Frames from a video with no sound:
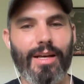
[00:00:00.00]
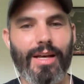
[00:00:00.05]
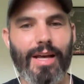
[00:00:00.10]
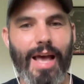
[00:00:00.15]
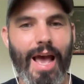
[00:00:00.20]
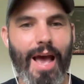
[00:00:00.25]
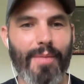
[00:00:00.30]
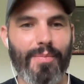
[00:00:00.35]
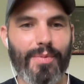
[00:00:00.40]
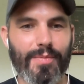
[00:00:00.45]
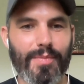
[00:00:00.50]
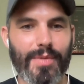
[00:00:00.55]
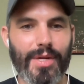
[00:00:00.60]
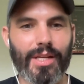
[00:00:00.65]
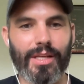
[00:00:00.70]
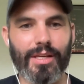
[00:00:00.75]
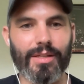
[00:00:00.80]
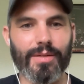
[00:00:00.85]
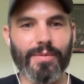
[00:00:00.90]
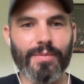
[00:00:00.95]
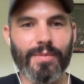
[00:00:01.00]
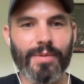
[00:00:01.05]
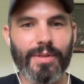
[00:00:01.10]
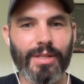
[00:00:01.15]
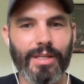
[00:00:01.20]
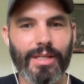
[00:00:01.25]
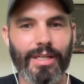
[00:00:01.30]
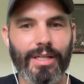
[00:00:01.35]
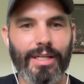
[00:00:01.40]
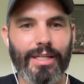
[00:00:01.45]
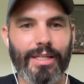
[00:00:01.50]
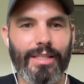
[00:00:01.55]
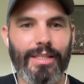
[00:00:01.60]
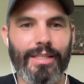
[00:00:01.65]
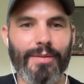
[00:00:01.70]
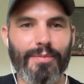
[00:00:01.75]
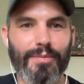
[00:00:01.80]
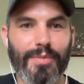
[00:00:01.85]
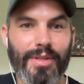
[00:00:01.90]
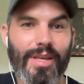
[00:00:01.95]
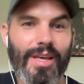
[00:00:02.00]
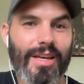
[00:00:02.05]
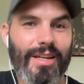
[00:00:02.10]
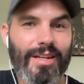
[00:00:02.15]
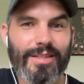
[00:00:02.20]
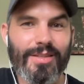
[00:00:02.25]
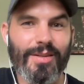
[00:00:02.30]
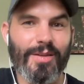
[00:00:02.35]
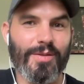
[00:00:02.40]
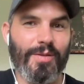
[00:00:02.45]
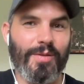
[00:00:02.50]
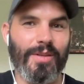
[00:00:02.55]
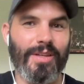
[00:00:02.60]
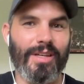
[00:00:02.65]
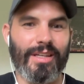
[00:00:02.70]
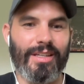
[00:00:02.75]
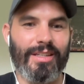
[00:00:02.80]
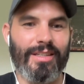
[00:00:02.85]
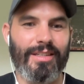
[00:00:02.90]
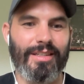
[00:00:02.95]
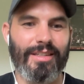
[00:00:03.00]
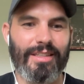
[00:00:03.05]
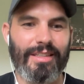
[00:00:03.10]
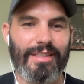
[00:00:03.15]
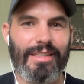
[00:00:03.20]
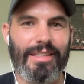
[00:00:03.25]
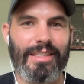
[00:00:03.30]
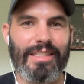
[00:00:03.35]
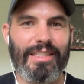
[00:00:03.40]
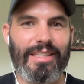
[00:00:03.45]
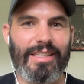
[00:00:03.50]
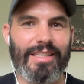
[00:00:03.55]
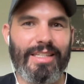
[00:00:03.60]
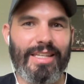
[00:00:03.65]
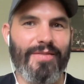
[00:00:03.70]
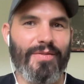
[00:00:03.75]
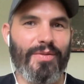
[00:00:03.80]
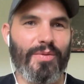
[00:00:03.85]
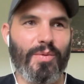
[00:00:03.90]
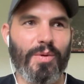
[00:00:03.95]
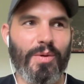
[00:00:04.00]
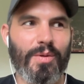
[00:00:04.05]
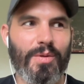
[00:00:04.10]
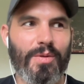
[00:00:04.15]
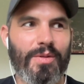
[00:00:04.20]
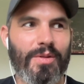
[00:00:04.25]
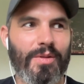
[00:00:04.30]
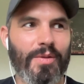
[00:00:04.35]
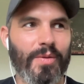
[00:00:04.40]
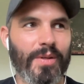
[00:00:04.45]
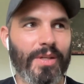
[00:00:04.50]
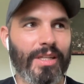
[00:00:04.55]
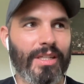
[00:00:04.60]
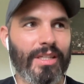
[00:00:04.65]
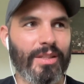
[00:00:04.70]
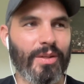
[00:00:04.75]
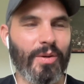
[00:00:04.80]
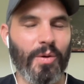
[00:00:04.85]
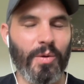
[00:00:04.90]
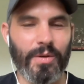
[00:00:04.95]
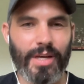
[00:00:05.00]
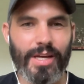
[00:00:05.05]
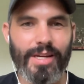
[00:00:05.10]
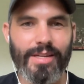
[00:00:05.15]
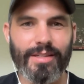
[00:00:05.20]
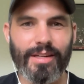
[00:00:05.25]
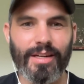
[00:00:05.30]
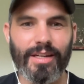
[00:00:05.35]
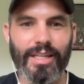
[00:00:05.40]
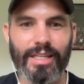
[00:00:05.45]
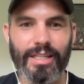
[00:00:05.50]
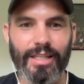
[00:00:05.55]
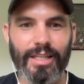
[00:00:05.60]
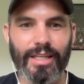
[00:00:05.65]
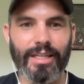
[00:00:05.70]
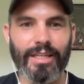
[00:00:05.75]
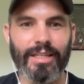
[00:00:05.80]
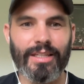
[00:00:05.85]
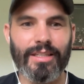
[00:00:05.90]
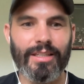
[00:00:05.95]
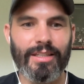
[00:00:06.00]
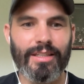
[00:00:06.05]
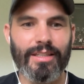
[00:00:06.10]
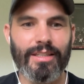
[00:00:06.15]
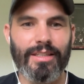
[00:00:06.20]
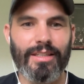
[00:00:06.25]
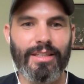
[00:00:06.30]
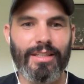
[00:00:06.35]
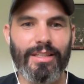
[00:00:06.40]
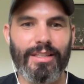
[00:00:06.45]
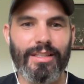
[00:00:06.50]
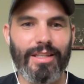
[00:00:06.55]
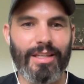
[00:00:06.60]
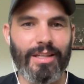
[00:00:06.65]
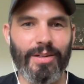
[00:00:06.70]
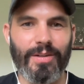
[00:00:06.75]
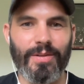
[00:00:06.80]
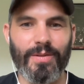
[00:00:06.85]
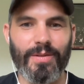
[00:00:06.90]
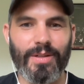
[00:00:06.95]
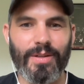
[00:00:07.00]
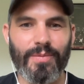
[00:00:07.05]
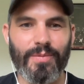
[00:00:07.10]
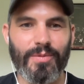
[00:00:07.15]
a happy medium. But then it's also like, is it even worth doing the whole case study? Like, I'm